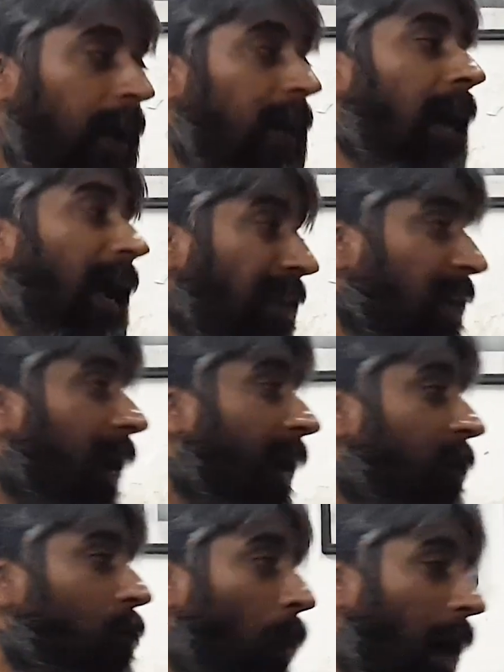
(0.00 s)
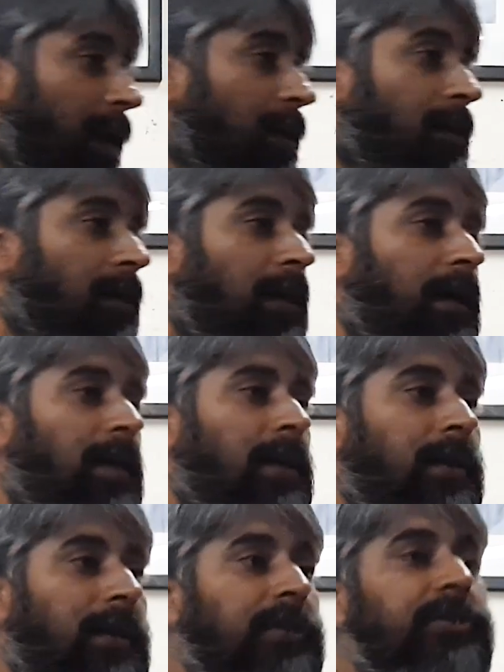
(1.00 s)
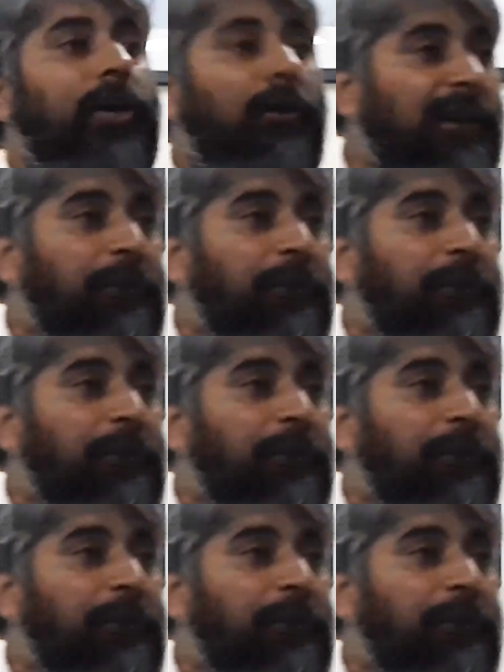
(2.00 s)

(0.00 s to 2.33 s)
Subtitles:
In 1991, the share of